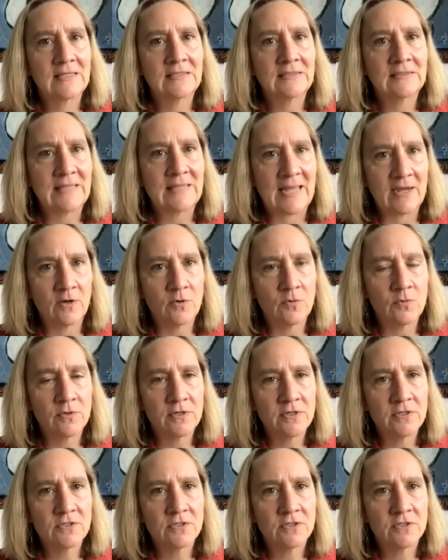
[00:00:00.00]

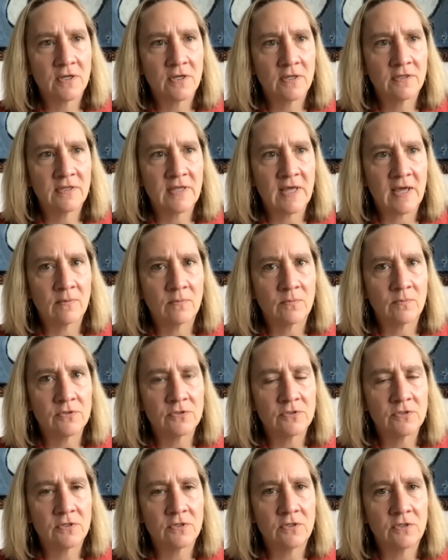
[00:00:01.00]
language that
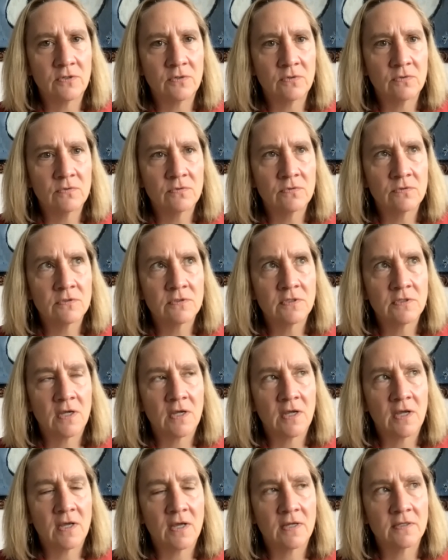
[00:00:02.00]
was used,
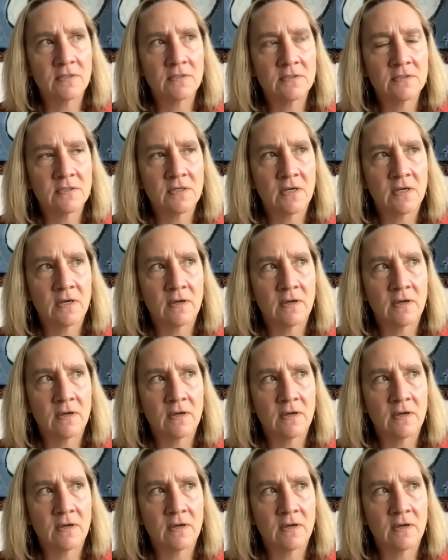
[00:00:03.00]
and